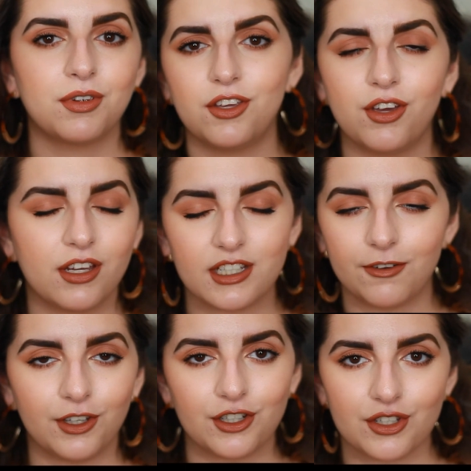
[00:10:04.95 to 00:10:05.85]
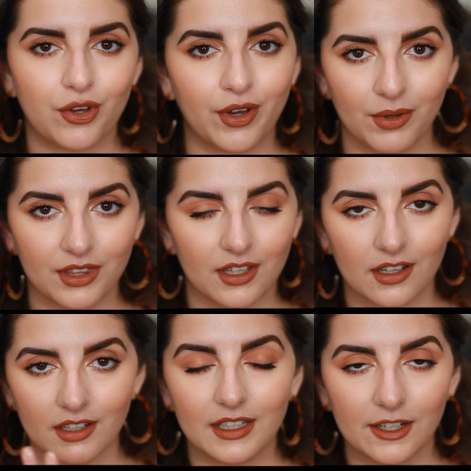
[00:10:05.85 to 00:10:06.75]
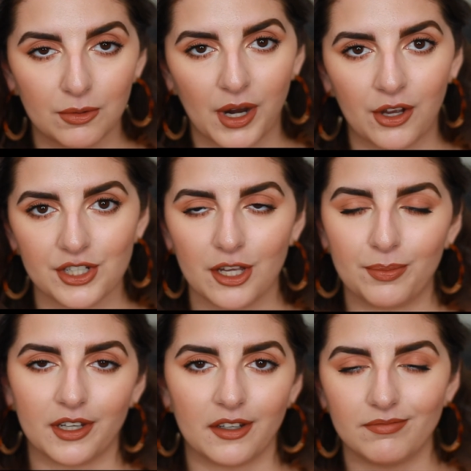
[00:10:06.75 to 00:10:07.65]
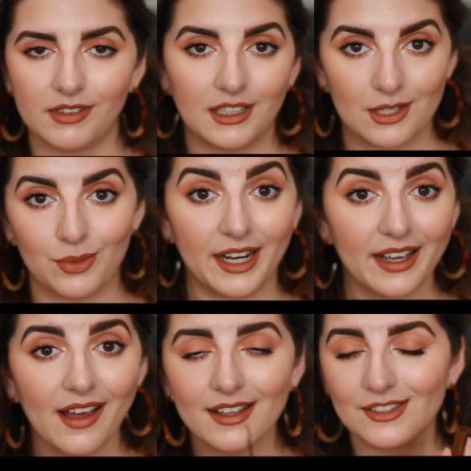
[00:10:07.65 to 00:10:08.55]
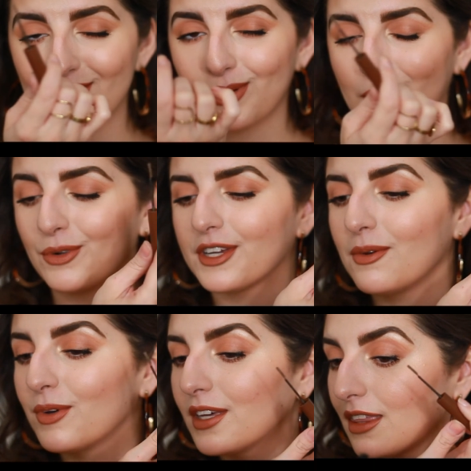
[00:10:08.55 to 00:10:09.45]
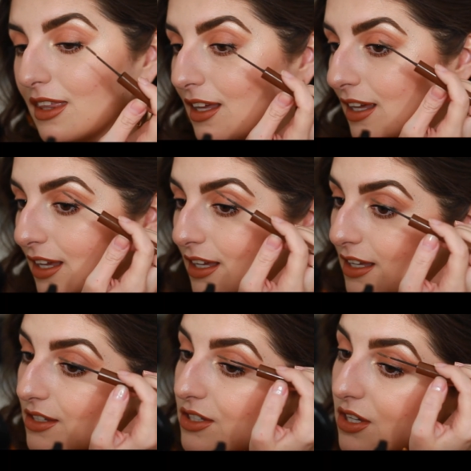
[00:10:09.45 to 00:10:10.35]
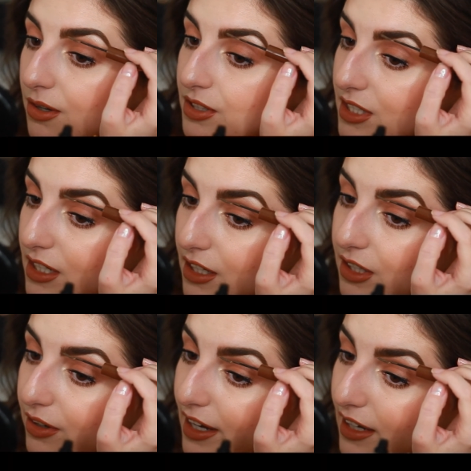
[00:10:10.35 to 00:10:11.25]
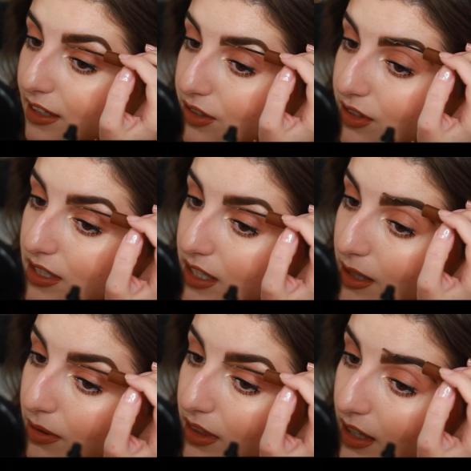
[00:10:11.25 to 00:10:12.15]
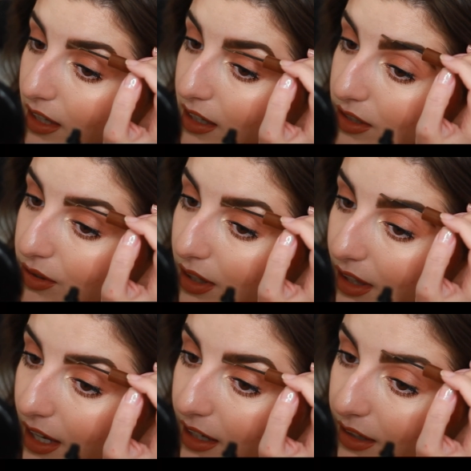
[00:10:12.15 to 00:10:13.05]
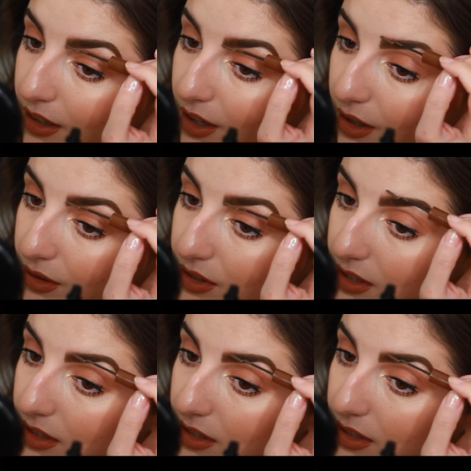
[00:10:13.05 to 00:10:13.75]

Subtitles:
You can definitely just go in with a clear brow gel, but this is what I got, this is what I'm working with. So we're just going to go ahead and do the same thing and do a light coat.